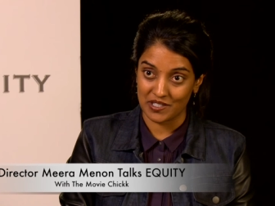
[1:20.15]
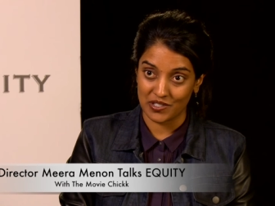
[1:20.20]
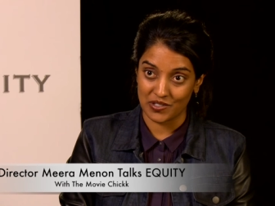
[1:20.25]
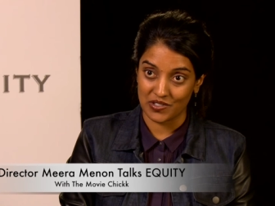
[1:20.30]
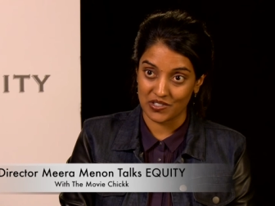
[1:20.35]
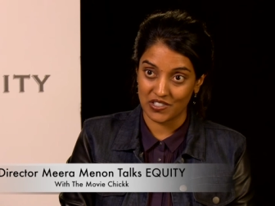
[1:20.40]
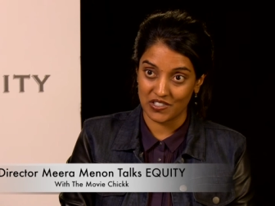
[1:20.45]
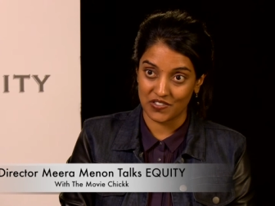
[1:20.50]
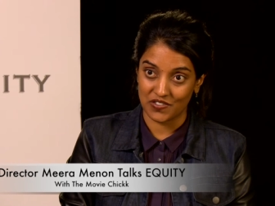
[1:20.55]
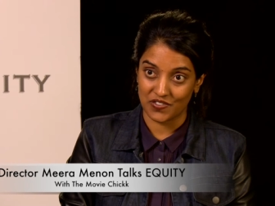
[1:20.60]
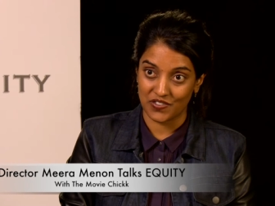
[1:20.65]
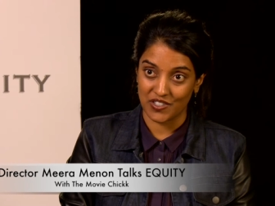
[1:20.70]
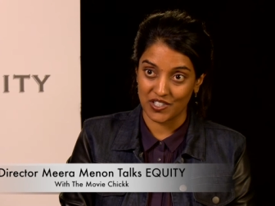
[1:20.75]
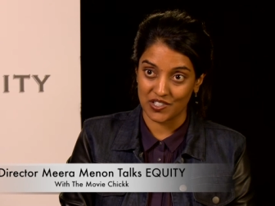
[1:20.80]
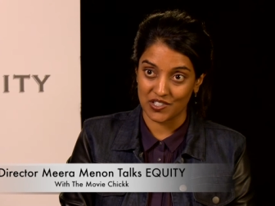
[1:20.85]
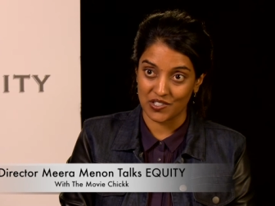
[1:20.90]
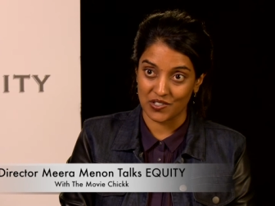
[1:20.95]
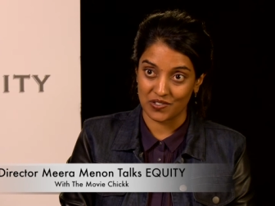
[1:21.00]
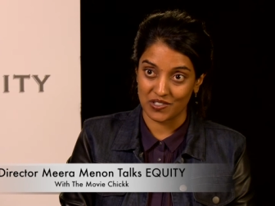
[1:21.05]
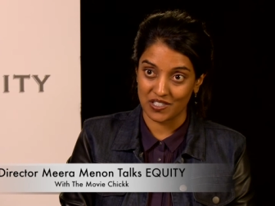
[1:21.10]
So it didn't feel
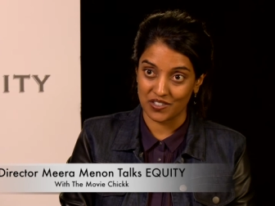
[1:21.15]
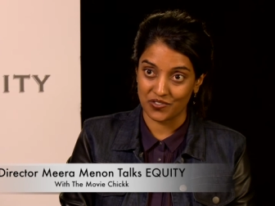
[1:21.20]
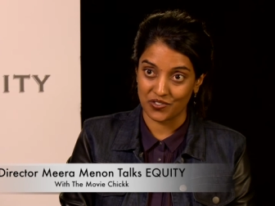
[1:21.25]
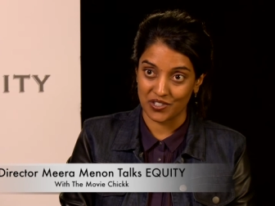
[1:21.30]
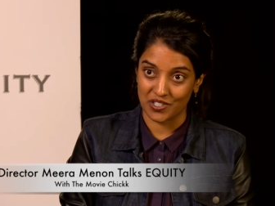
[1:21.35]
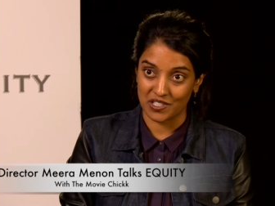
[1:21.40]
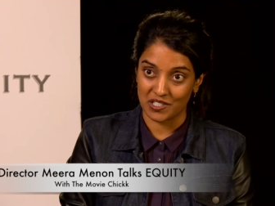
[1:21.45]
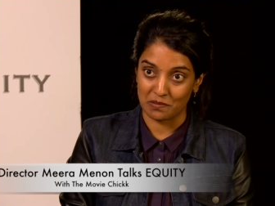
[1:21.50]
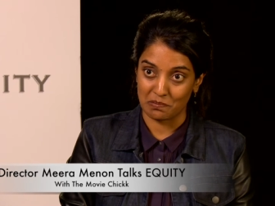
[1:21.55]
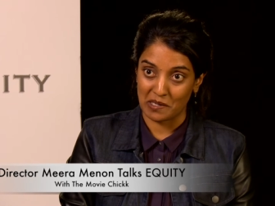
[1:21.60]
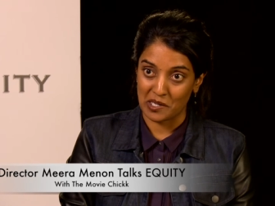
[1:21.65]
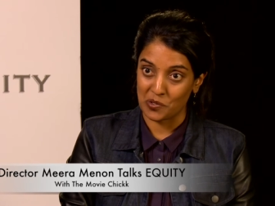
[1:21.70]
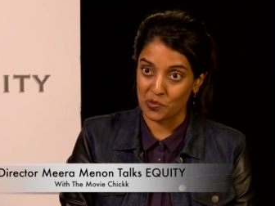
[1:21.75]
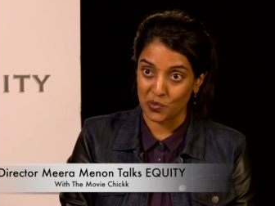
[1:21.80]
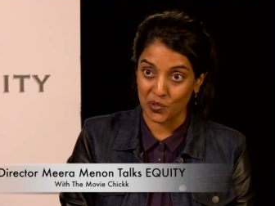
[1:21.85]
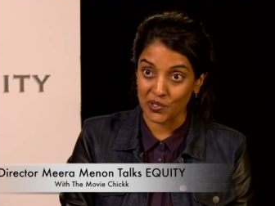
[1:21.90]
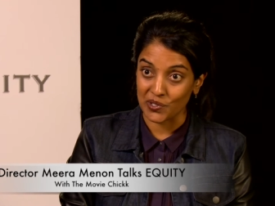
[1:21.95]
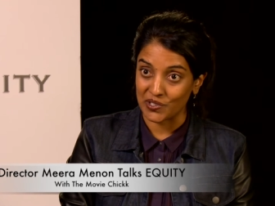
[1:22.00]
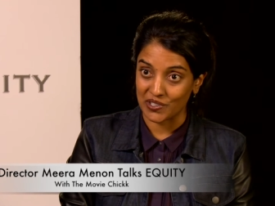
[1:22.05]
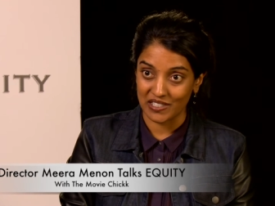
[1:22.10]
so different to my
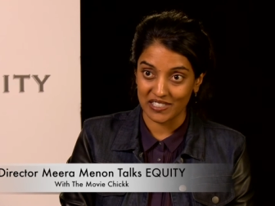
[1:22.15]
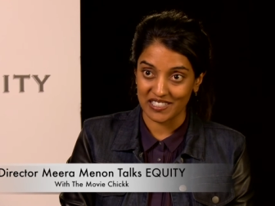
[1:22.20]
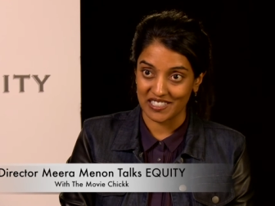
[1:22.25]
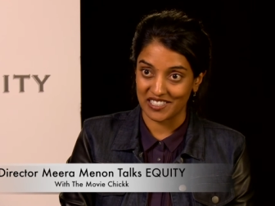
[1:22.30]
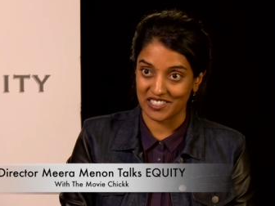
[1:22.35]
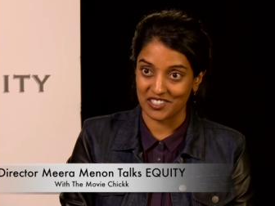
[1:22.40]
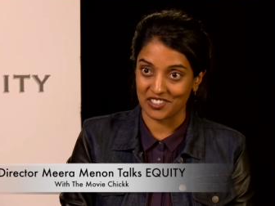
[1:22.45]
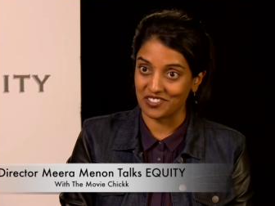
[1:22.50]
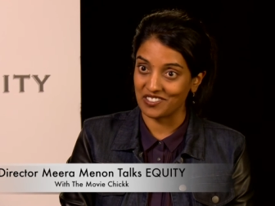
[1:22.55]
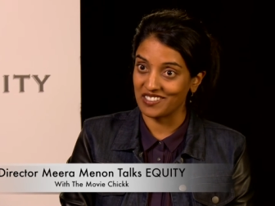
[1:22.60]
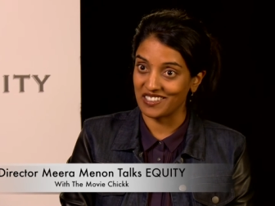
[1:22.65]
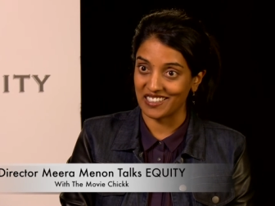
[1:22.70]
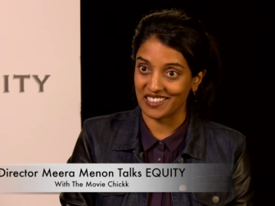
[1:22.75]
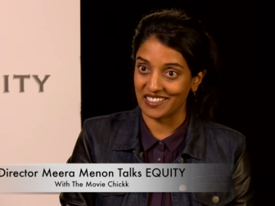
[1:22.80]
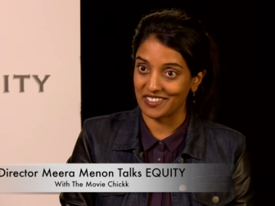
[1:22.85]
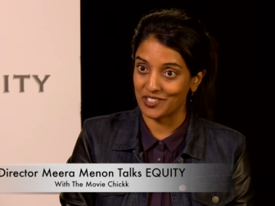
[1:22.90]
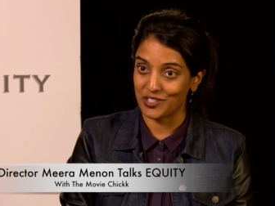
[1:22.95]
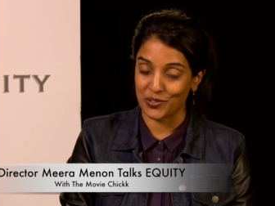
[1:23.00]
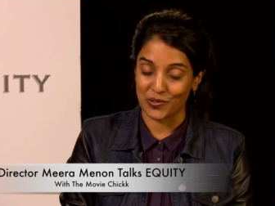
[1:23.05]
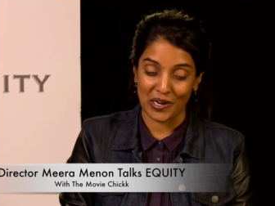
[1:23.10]
world, you know,
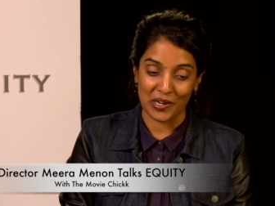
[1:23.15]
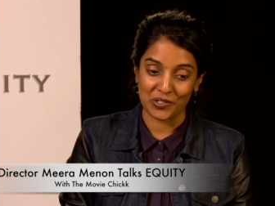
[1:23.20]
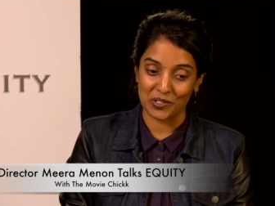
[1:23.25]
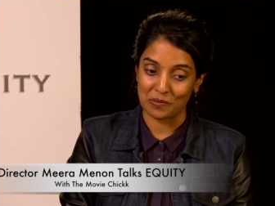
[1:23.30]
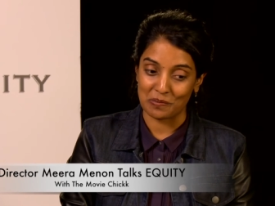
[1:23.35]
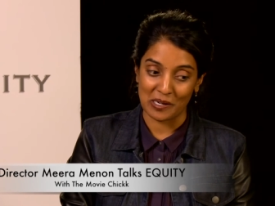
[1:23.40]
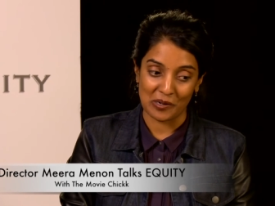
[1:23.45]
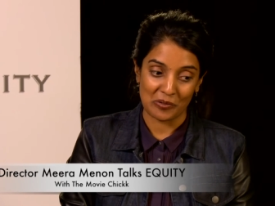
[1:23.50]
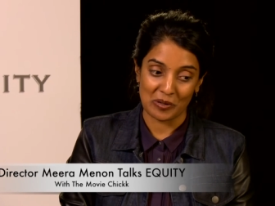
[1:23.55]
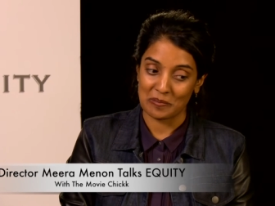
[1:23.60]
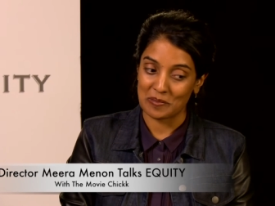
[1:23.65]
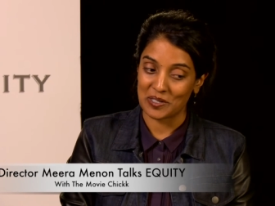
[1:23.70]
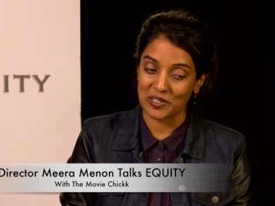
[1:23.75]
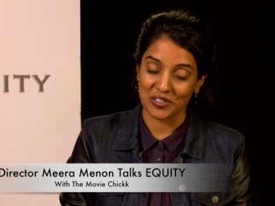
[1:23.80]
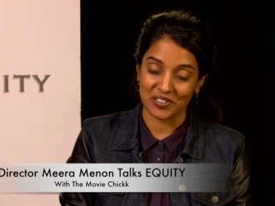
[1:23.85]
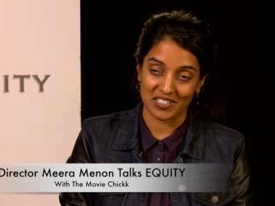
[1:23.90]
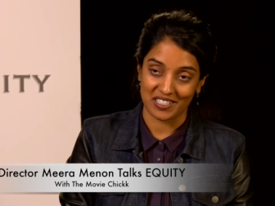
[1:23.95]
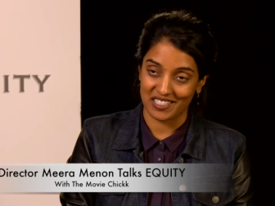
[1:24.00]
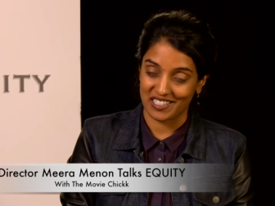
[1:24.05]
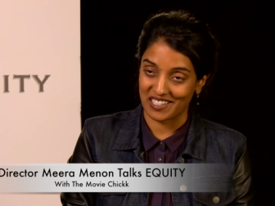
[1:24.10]
like surrounded by women all
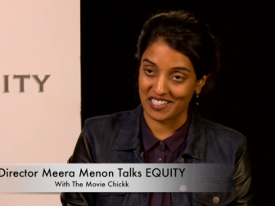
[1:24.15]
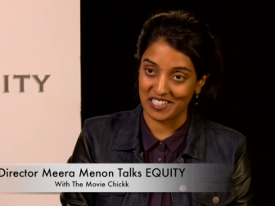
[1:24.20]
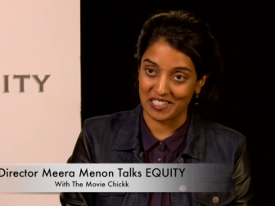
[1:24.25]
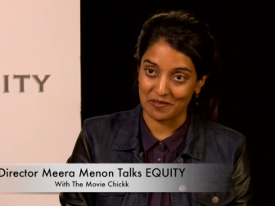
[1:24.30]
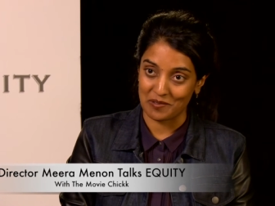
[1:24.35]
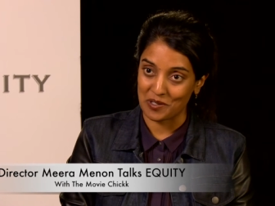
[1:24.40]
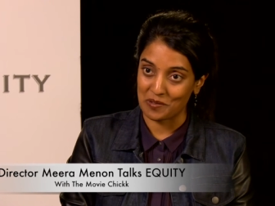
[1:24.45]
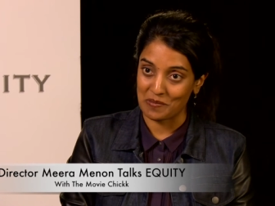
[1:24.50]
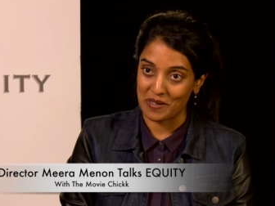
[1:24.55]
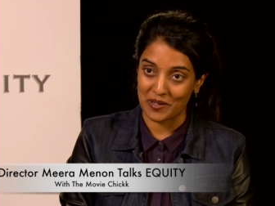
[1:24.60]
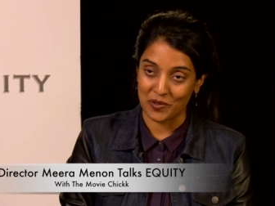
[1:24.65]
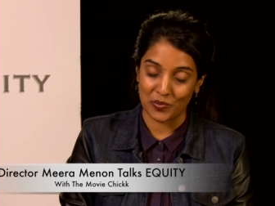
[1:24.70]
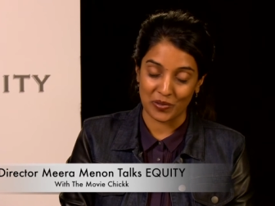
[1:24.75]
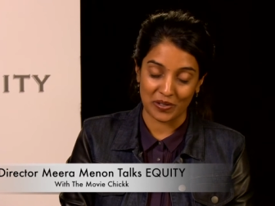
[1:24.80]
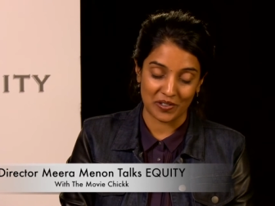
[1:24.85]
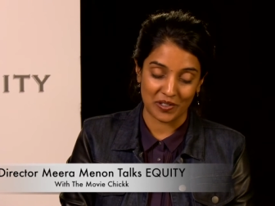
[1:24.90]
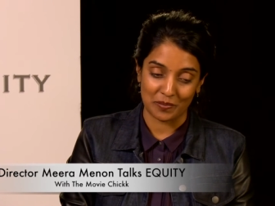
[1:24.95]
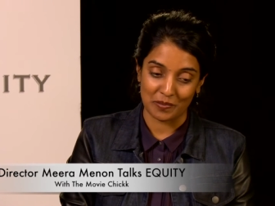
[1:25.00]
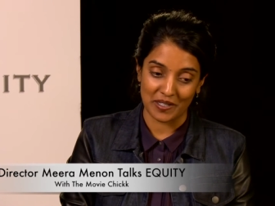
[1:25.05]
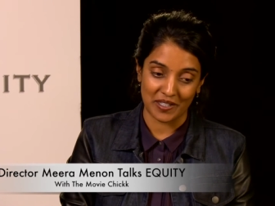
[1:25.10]
the time,
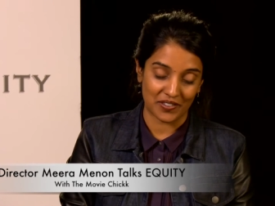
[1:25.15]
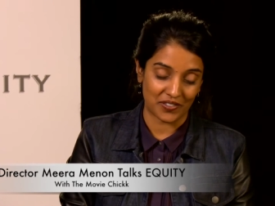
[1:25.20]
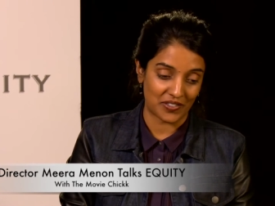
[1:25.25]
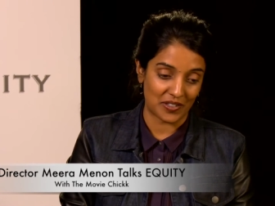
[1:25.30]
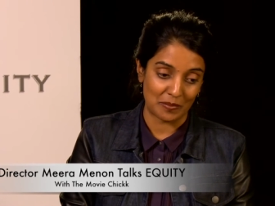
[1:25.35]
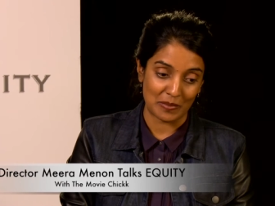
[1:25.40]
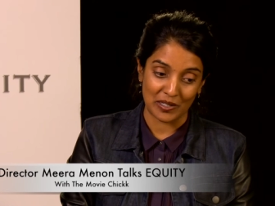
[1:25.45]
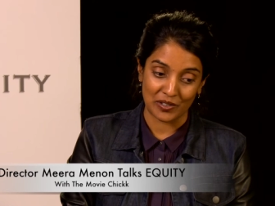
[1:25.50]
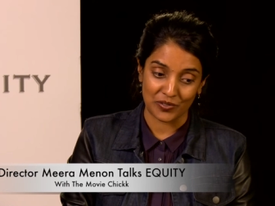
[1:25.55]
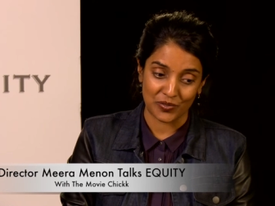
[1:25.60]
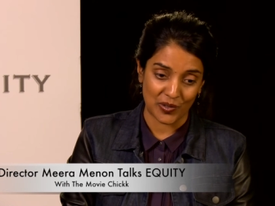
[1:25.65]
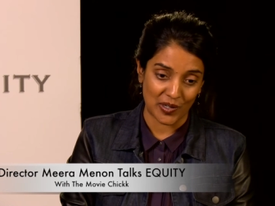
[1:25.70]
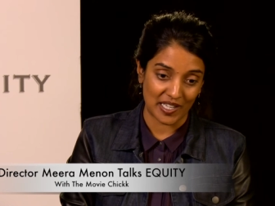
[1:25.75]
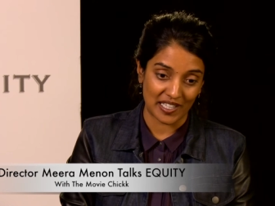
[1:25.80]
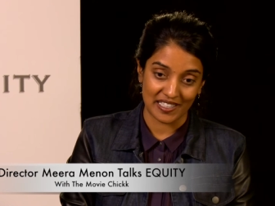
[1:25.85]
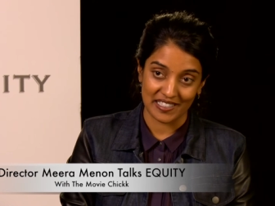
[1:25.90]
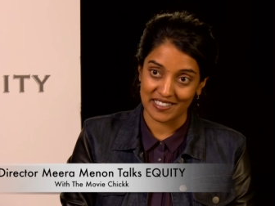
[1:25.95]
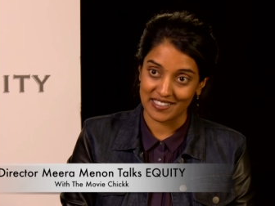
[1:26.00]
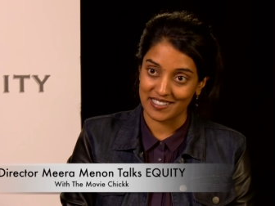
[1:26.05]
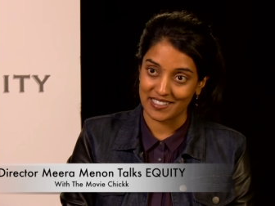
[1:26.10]
all my female
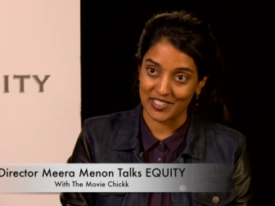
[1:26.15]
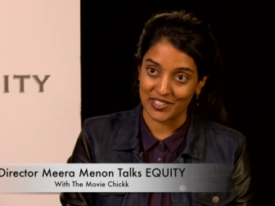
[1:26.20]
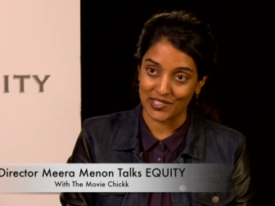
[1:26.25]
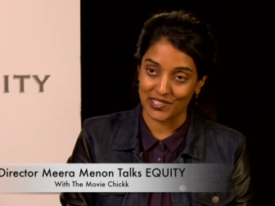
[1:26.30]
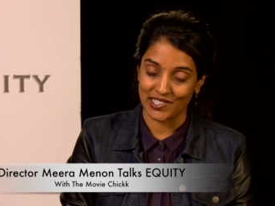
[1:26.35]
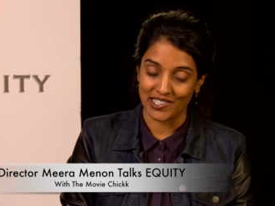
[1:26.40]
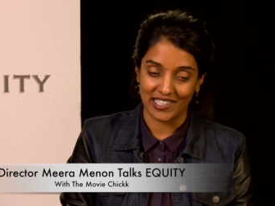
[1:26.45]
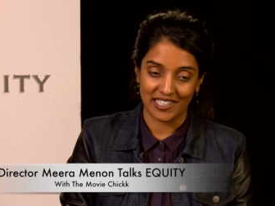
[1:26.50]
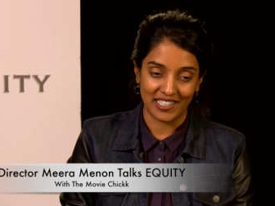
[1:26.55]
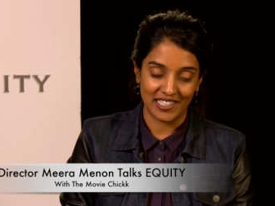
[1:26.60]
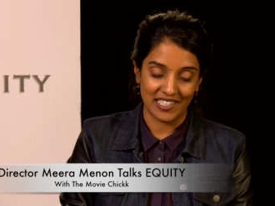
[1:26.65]
friends that are